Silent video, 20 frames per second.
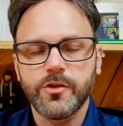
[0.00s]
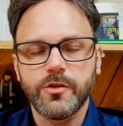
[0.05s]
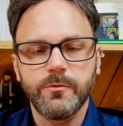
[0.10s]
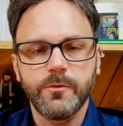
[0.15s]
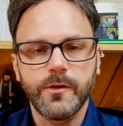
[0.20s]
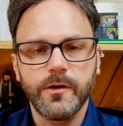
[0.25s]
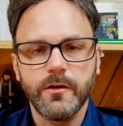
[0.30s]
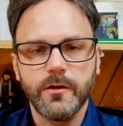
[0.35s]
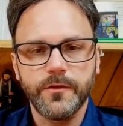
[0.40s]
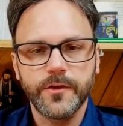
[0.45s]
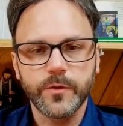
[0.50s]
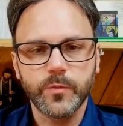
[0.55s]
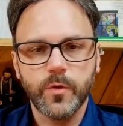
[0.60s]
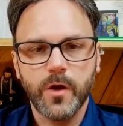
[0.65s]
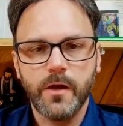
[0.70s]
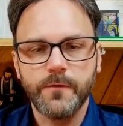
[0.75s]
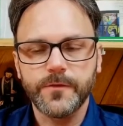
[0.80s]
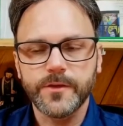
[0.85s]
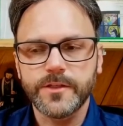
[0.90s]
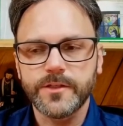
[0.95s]
and she would hear all these
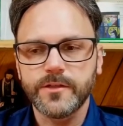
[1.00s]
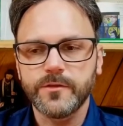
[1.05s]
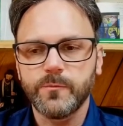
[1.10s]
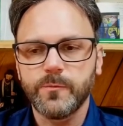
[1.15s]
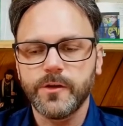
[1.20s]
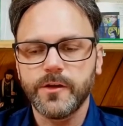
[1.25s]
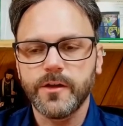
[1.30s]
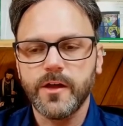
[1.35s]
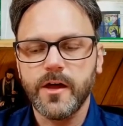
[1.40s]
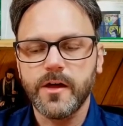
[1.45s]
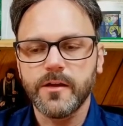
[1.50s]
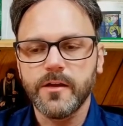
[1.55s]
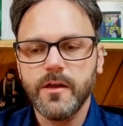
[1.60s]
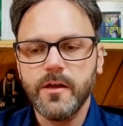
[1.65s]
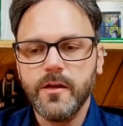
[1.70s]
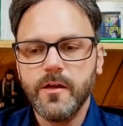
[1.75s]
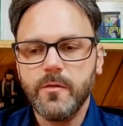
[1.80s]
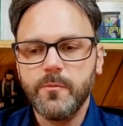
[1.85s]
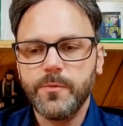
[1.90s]
prophecies and whatnot.